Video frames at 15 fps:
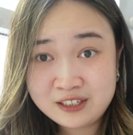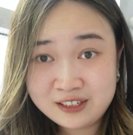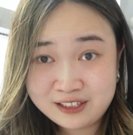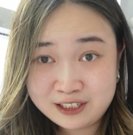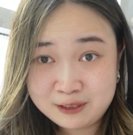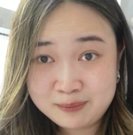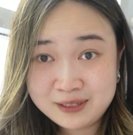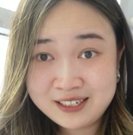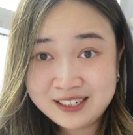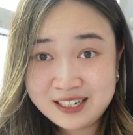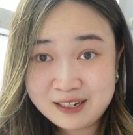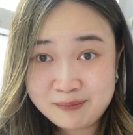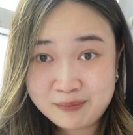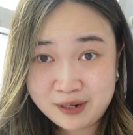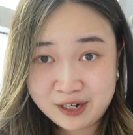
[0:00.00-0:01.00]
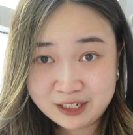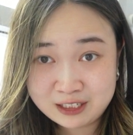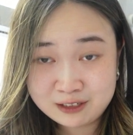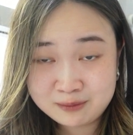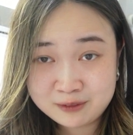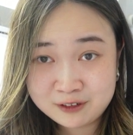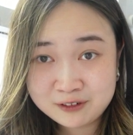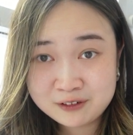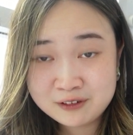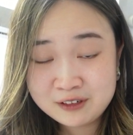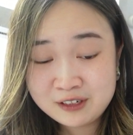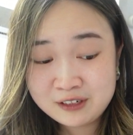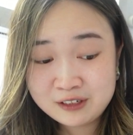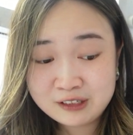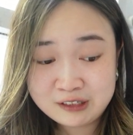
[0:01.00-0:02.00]
just been impossible.
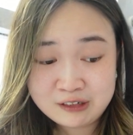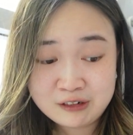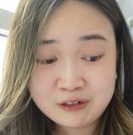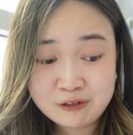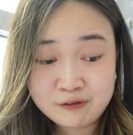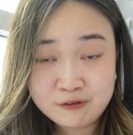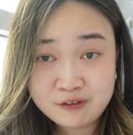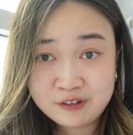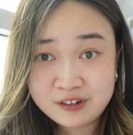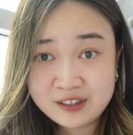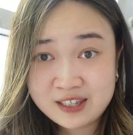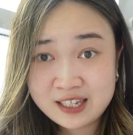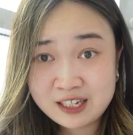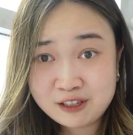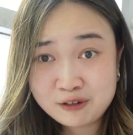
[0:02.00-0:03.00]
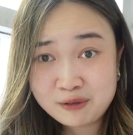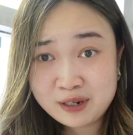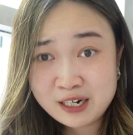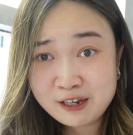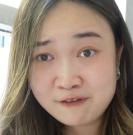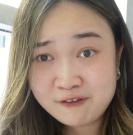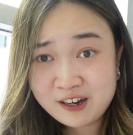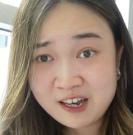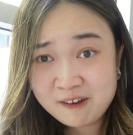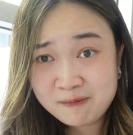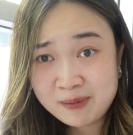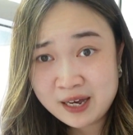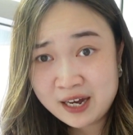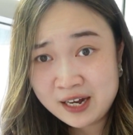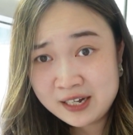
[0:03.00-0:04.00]
So for the 25
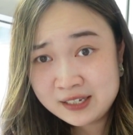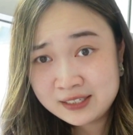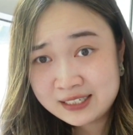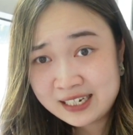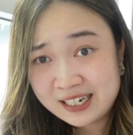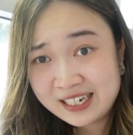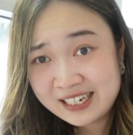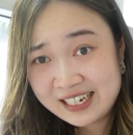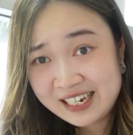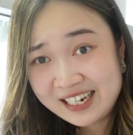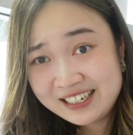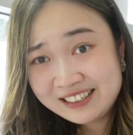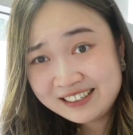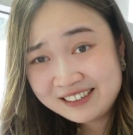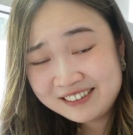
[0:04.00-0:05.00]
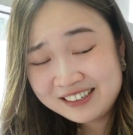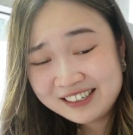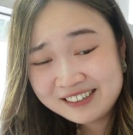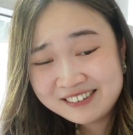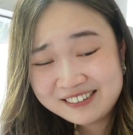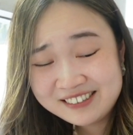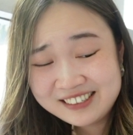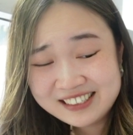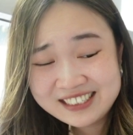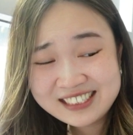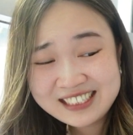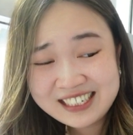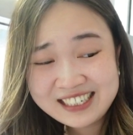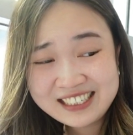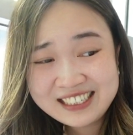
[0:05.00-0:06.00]
pounds I gained during
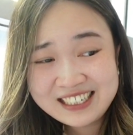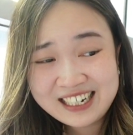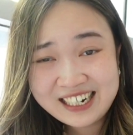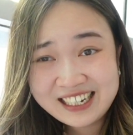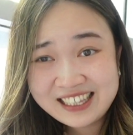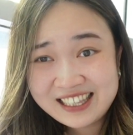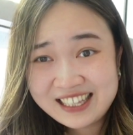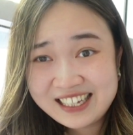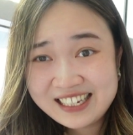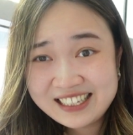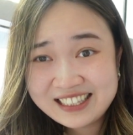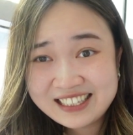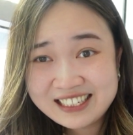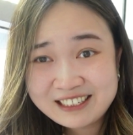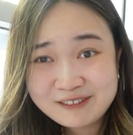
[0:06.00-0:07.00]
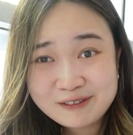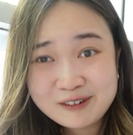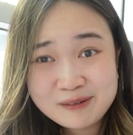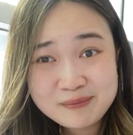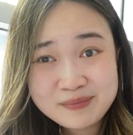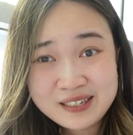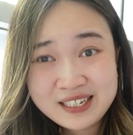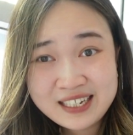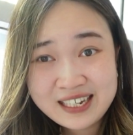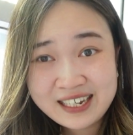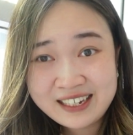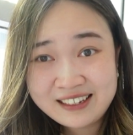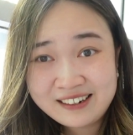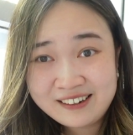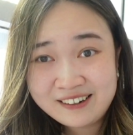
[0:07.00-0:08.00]
quarantine, I think this will be
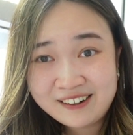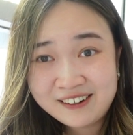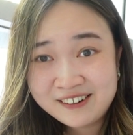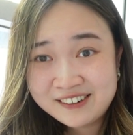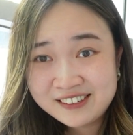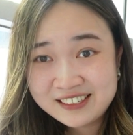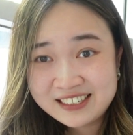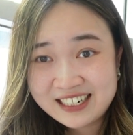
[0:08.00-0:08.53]
a long